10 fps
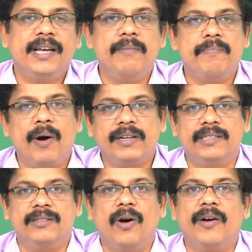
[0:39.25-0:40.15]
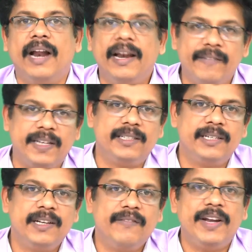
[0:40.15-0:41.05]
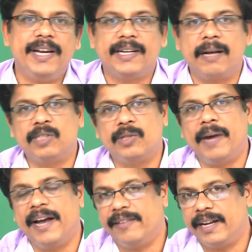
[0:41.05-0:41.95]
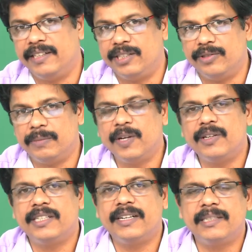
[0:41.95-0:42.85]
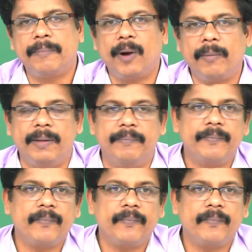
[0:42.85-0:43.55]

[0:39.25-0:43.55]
important or relevant when it comes to bioethical issues, because there is a problem.